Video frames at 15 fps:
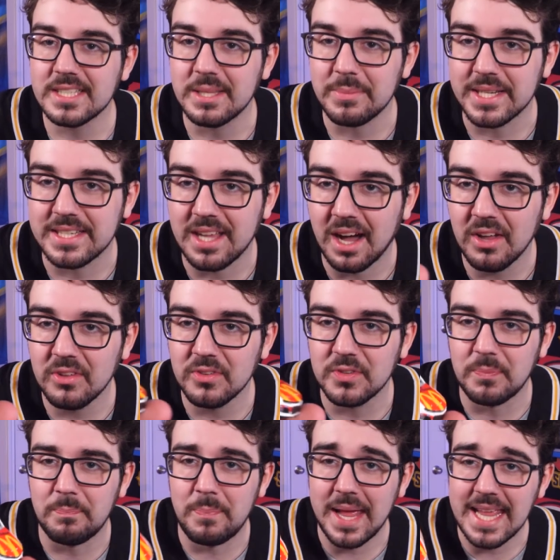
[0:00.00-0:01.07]
the McDonald's
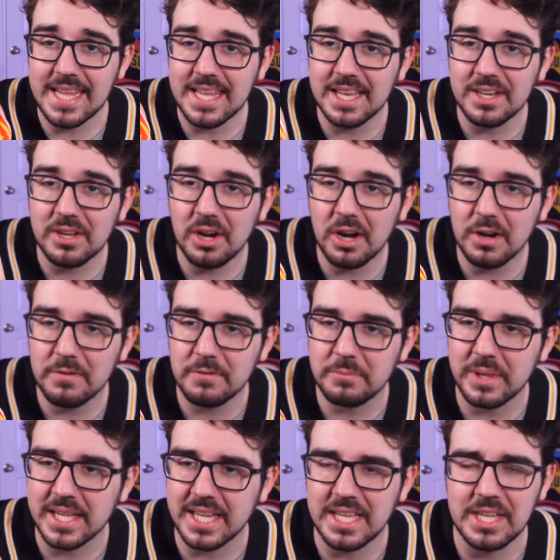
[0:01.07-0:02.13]
bacon car from
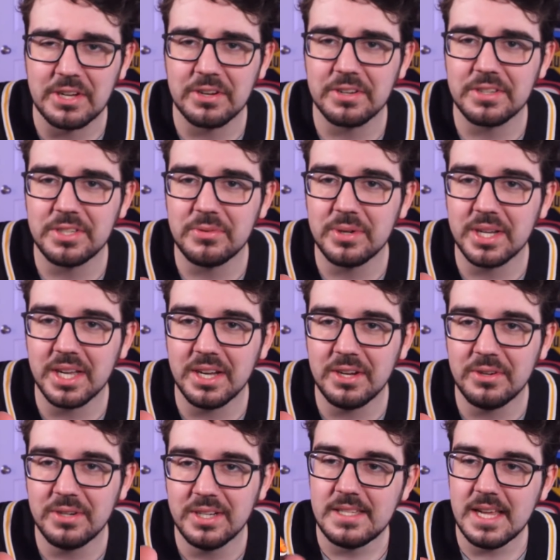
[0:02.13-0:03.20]
like a year or two ago.